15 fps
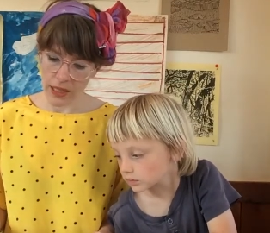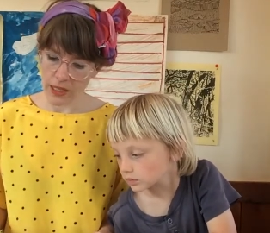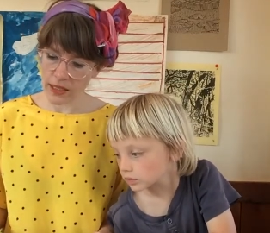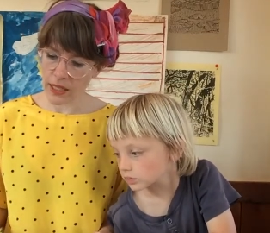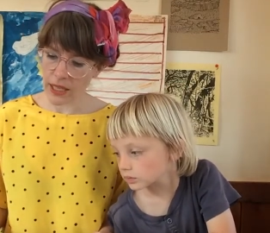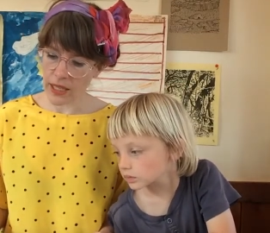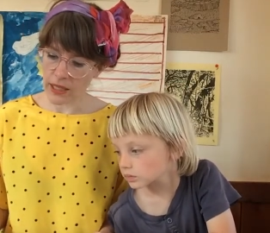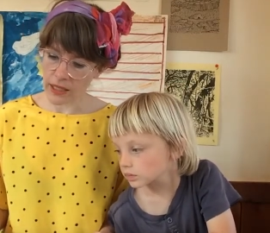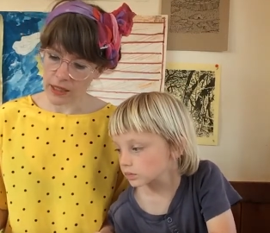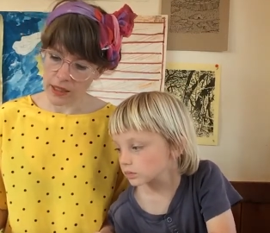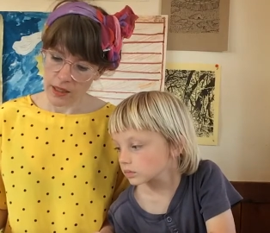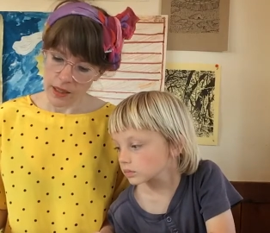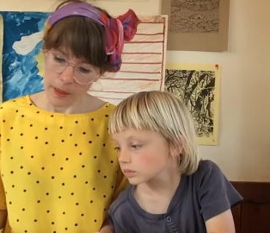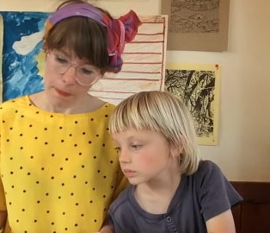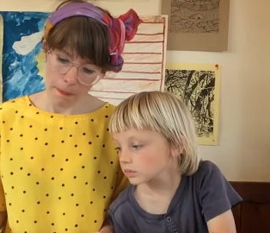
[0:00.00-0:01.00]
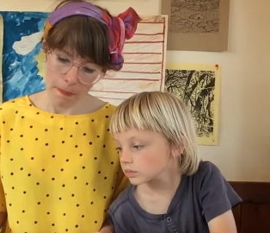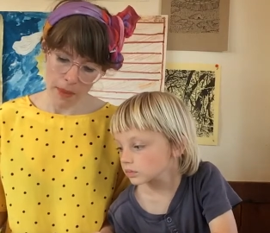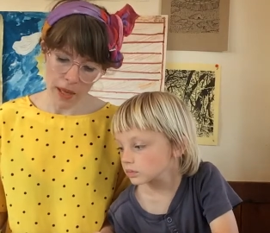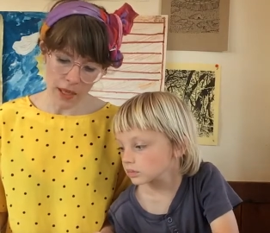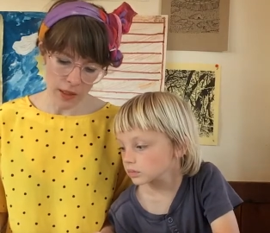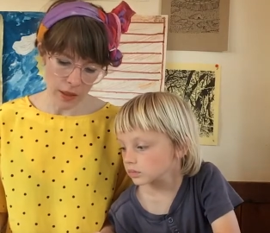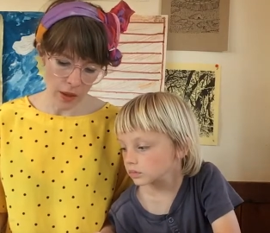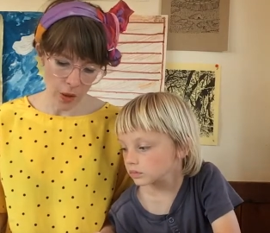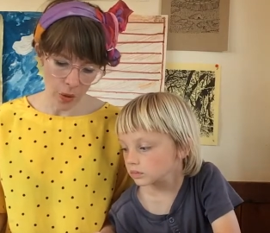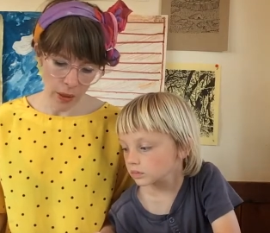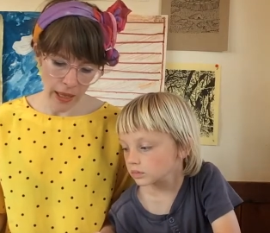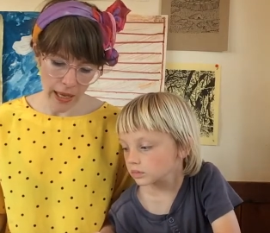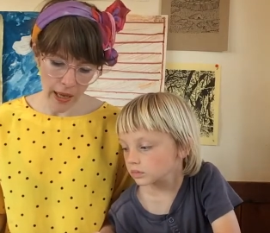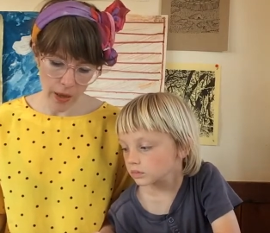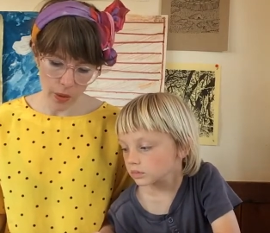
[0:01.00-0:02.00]
Speaker 1: like mango
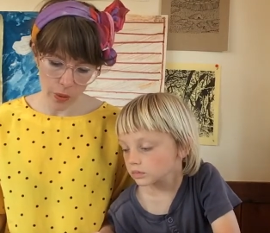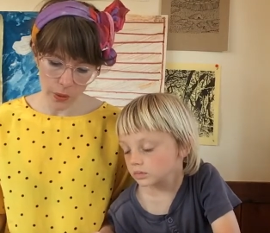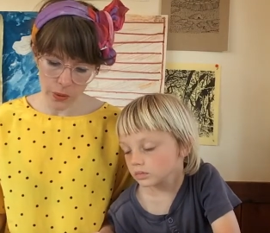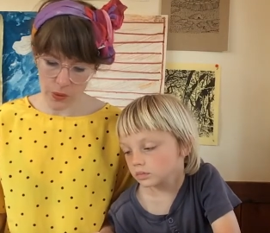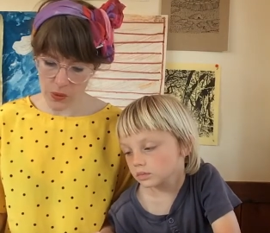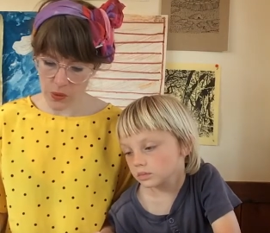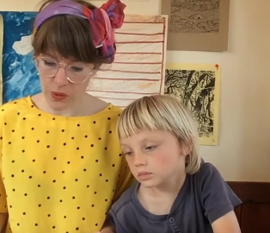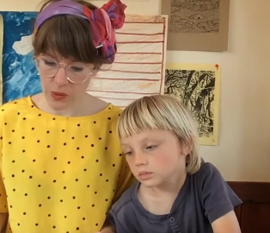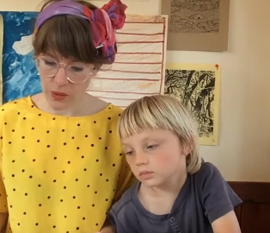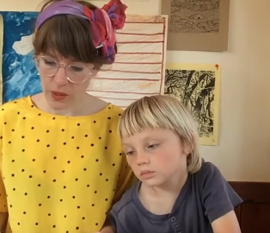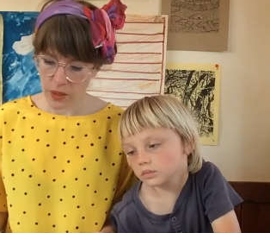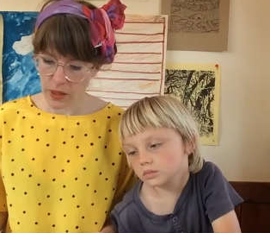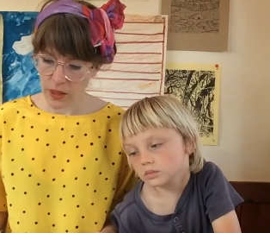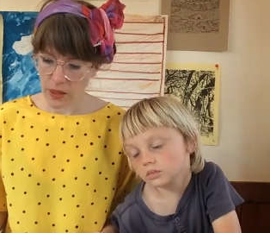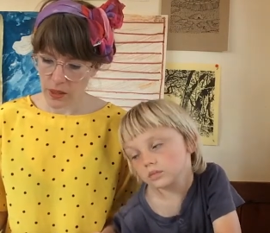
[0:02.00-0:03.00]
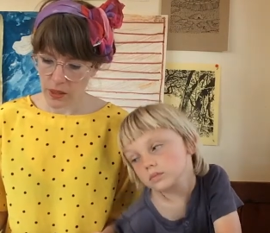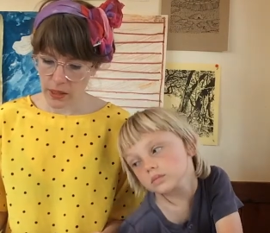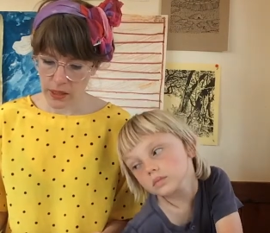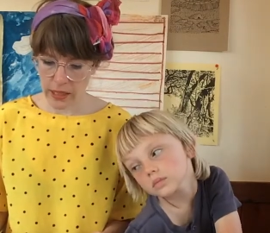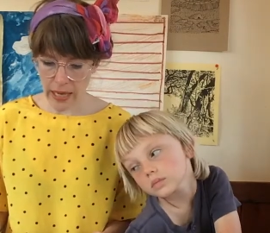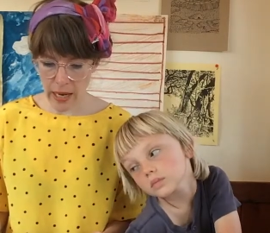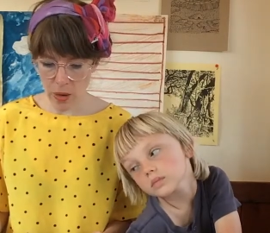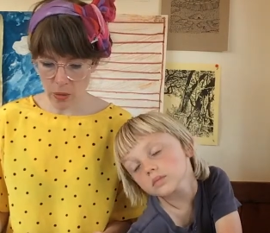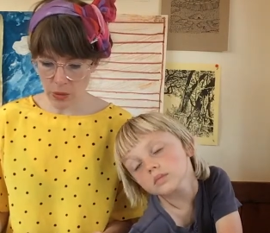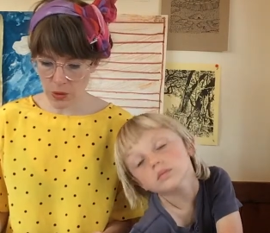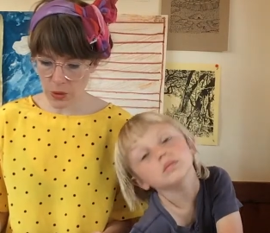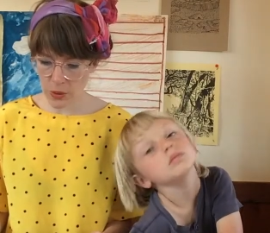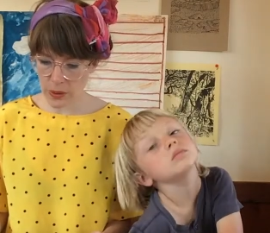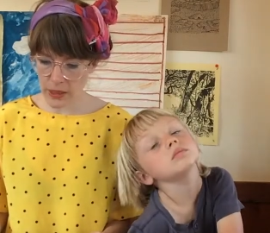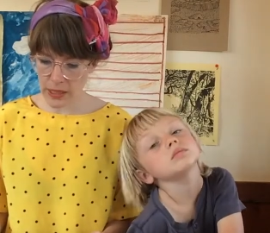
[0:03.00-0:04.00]
house, cow
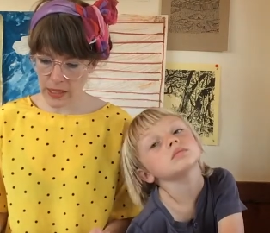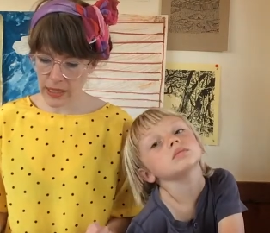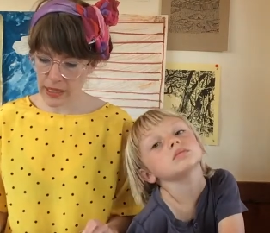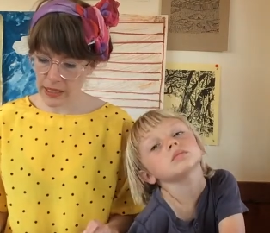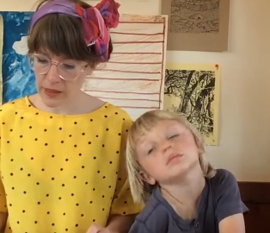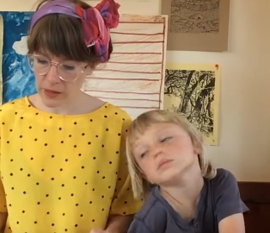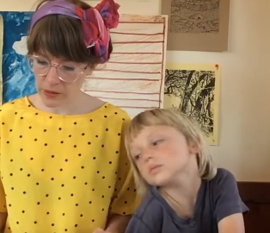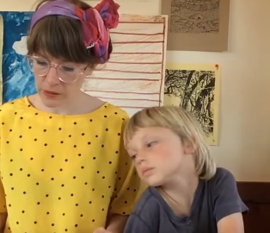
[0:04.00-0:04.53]
tree,